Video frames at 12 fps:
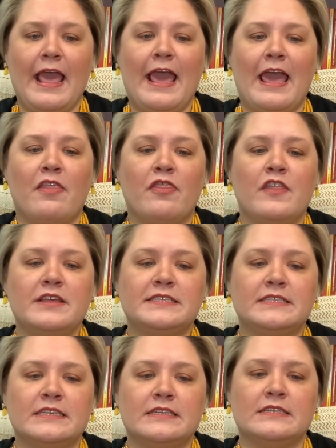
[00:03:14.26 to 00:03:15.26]
And
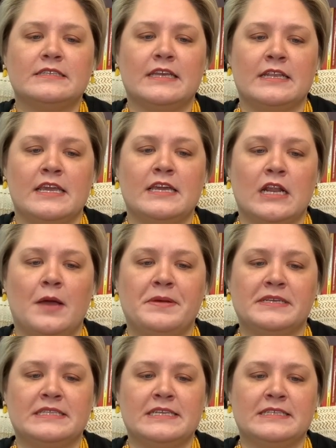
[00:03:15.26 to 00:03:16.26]
this is, in
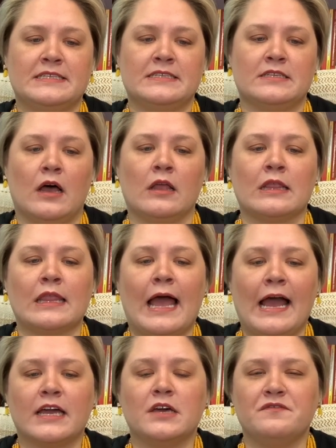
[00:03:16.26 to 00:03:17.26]
economics, this is a
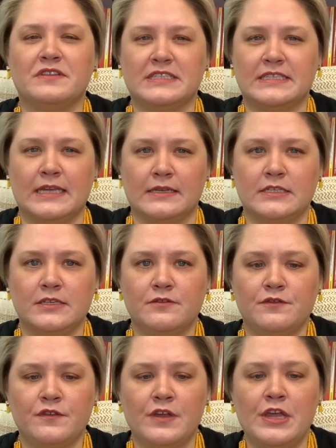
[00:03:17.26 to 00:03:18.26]
lack of incentive
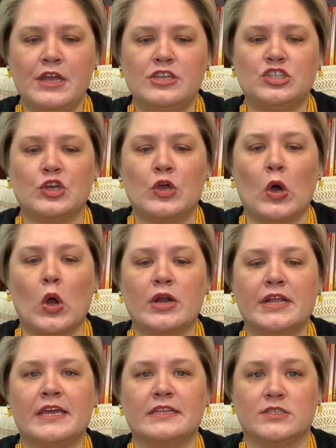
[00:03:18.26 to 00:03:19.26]
to guard
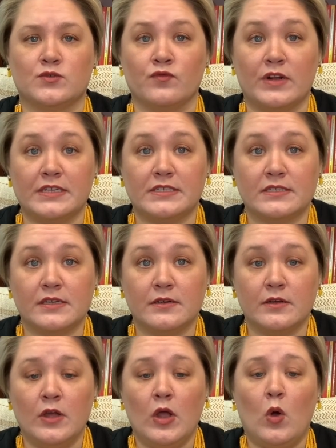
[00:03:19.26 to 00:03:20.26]
against risk,
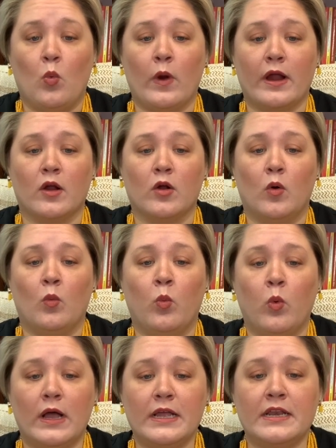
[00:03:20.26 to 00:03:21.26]
where
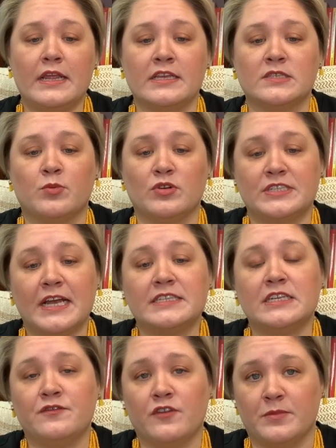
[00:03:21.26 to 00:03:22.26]
one is
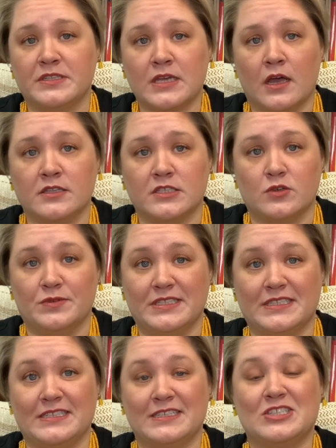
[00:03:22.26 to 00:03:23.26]
protected from its
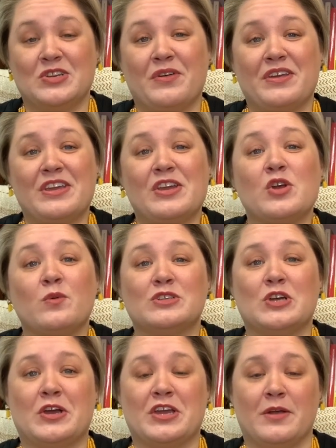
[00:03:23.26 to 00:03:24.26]
consequences. So here we're
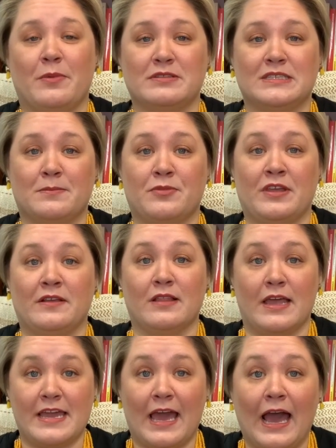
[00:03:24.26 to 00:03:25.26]
talking about something
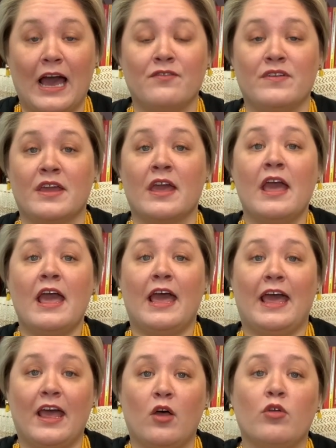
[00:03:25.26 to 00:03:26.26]
like having
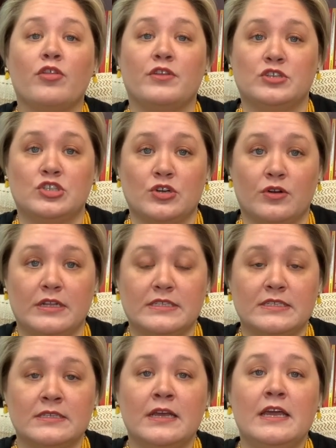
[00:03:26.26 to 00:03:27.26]
health
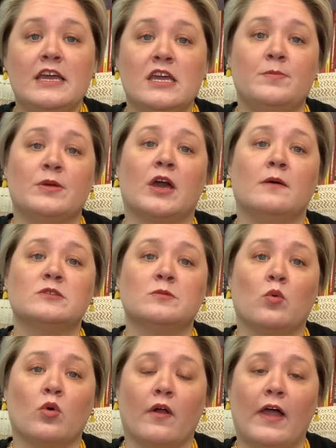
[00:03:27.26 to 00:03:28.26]
insurance. It becomes a
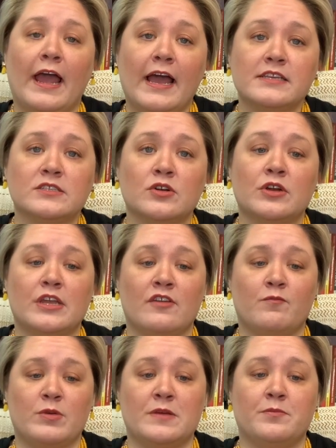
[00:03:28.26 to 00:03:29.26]
moral hazard
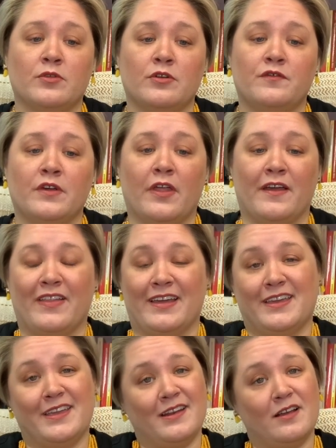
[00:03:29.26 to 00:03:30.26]
if people are feeling like,
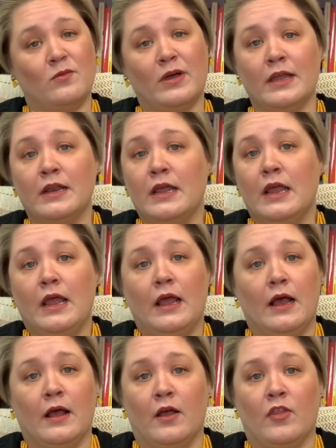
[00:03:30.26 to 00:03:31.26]
you know what,
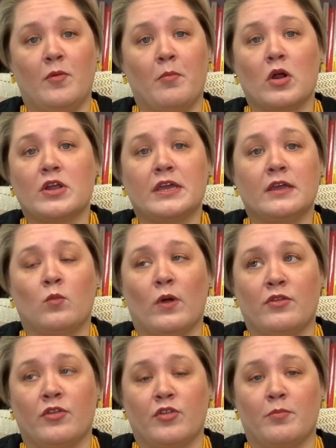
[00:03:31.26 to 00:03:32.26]
the market,
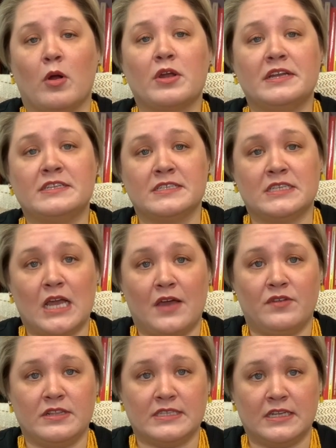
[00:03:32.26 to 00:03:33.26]
whether the market doesn't
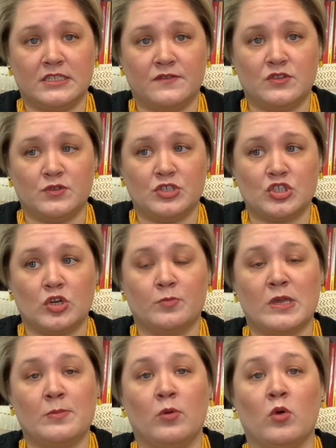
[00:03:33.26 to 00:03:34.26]
have incentive to insure
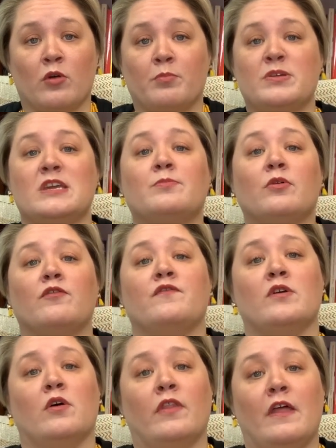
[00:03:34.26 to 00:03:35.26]
people, or people
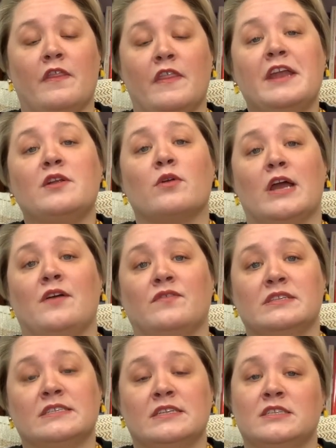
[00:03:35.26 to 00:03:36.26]
feel that they don't have
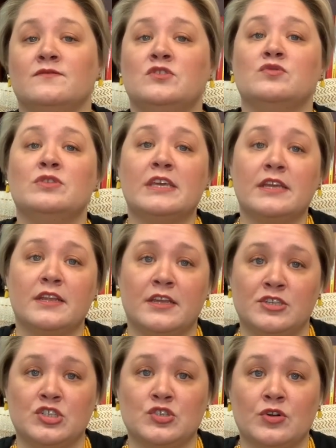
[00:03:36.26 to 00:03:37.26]
incentive to get
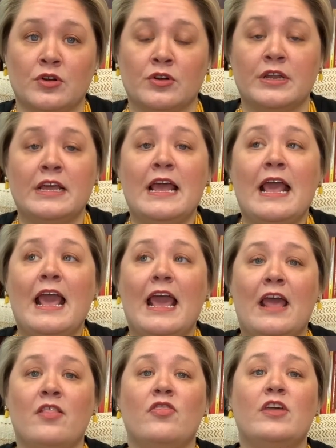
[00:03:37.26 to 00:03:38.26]
insured.
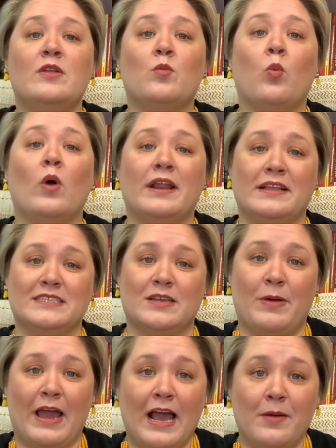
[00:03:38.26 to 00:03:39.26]
And then what ends
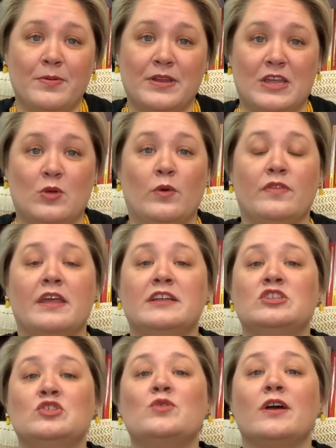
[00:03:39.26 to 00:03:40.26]
up happening when they
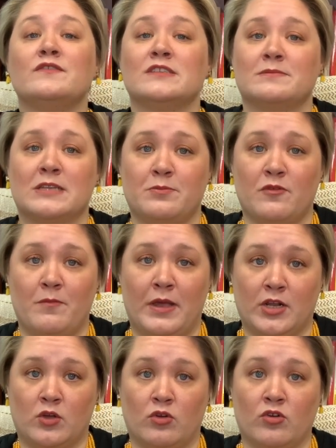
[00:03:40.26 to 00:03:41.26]
do have some type of
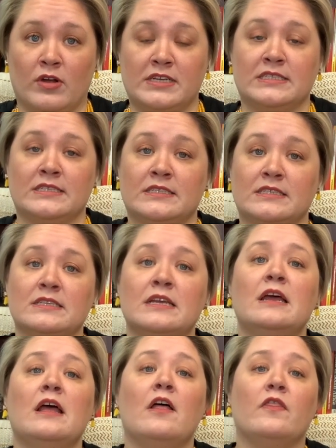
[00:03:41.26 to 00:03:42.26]
medical crisis
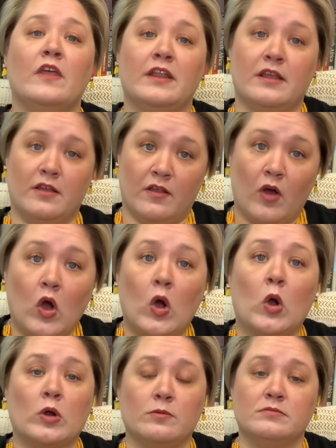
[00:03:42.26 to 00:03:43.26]
that
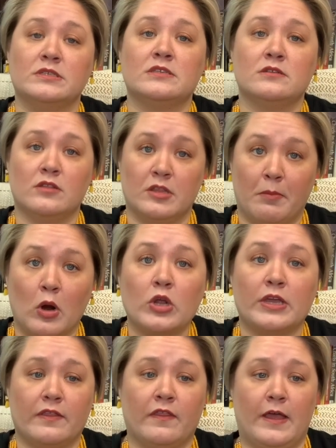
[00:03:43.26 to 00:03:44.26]
harms the
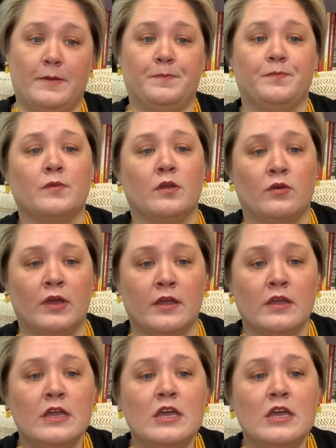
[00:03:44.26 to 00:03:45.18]
market then, okay?